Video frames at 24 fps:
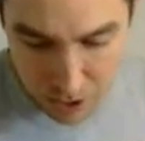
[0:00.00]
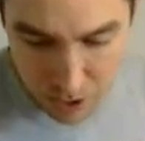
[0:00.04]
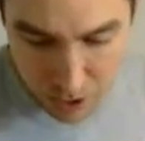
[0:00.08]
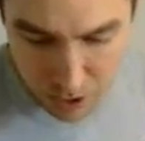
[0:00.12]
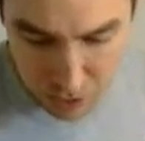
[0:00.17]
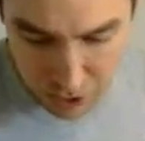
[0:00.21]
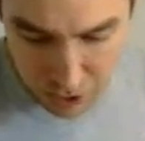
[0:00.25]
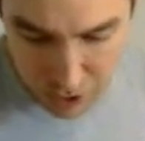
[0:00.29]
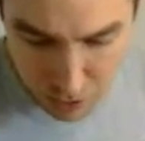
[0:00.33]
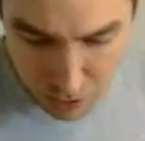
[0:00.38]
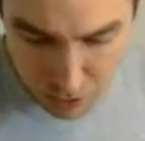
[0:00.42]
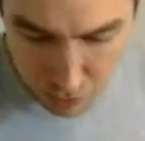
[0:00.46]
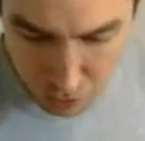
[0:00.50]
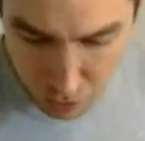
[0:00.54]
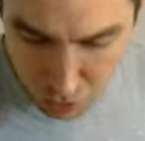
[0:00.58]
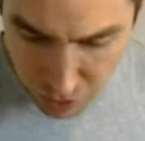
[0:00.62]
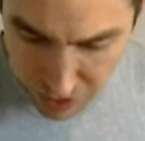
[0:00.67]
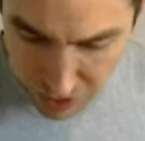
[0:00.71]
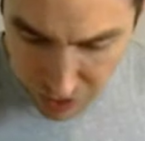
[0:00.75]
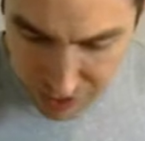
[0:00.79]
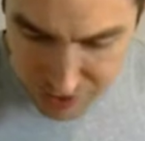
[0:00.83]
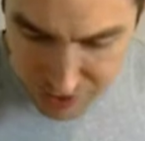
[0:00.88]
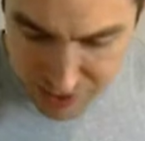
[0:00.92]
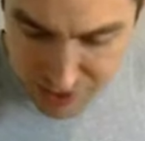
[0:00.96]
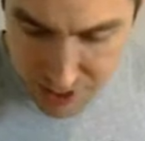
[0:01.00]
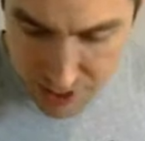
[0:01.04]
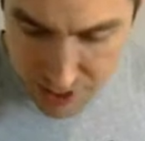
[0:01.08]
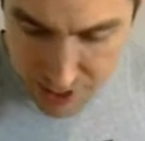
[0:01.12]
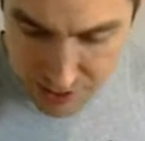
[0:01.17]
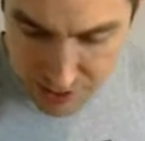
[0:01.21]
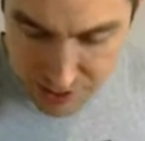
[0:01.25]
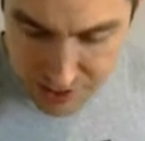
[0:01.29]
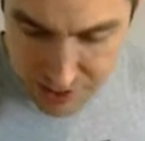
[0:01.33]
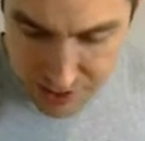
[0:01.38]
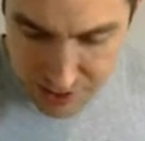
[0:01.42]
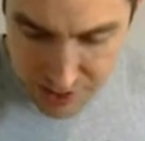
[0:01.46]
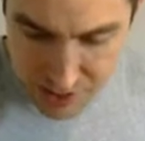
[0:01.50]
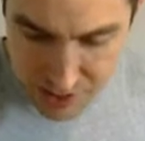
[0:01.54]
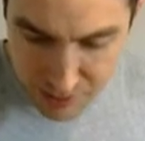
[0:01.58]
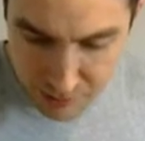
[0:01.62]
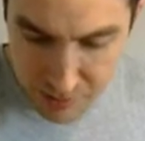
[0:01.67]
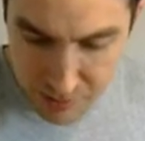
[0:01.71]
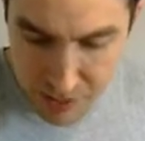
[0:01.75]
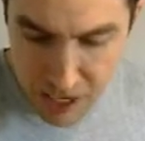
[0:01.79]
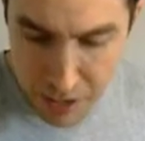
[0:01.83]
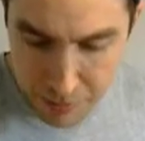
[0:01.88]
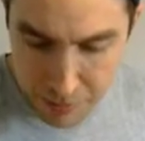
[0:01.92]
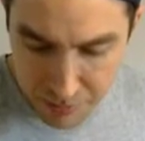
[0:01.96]
Oh, you know what really sucks is
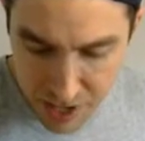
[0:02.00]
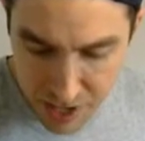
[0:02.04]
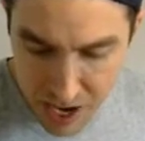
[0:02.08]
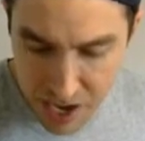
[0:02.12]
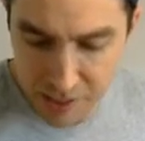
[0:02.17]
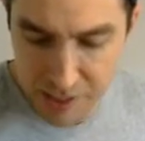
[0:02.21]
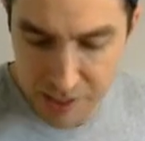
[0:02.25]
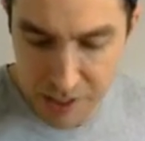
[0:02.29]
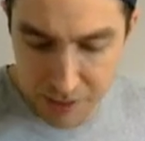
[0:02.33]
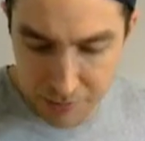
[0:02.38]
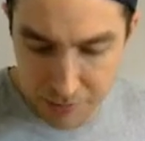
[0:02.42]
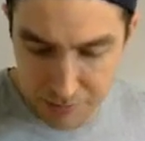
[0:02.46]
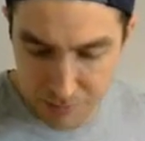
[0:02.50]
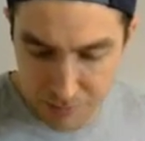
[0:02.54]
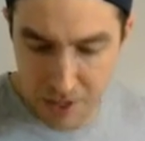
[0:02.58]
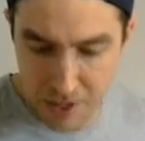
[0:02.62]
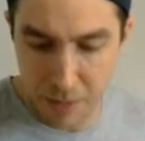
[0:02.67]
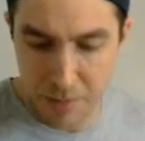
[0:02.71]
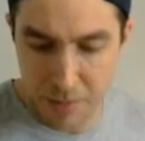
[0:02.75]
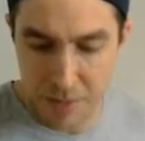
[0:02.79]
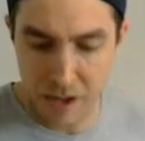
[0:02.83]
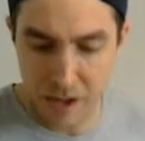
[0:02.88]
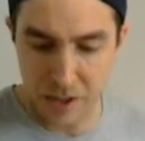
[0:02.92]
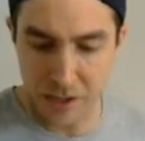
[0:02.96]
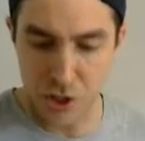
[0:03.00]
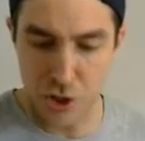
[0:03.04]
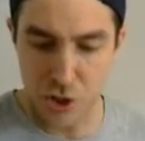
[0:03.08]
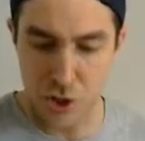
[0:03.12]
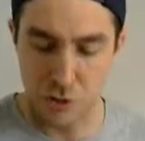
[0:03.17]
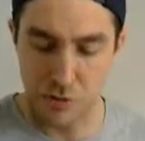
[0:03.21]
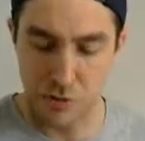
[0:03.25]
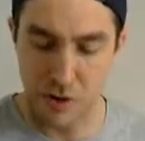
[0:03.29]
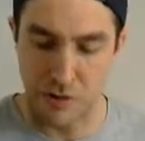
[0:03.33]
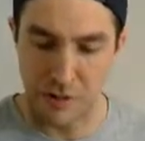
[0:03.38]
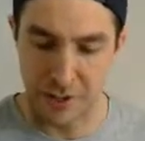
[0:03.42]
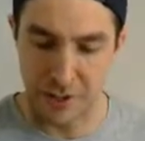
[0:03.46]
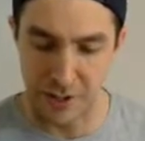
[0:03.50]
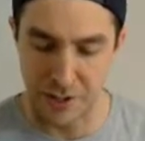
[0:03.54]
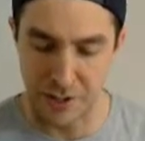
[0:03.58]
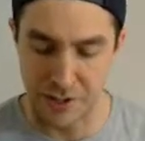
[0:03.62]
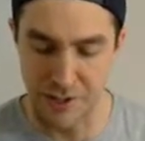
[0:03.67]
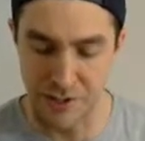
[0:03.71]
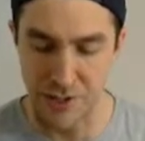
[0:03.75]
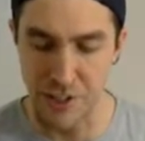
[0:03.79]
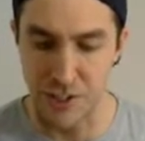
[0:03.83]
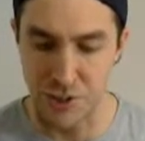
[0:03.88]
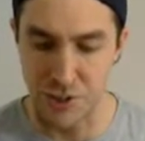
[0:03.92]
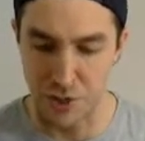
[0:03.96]
I'm not gonna joke around here.
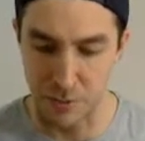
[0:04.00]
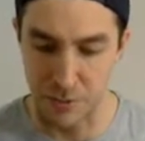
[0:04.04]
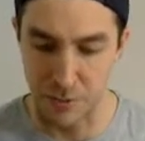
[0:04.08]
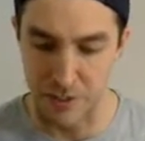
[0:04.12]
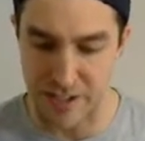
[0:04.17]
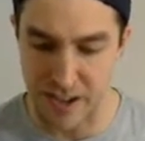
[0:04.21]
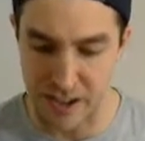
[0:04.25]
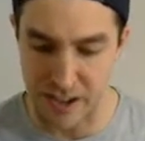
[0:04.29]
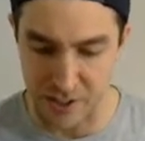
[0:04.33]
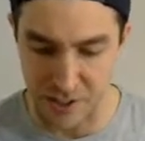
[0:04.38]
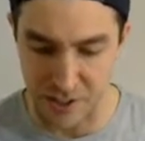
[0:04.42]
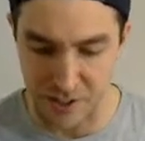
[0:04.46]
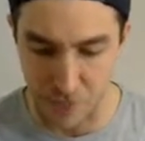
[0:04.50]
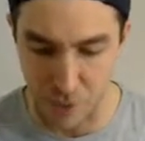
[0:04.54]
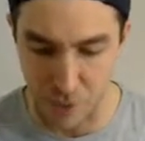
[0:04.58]
He's gonna super attack us for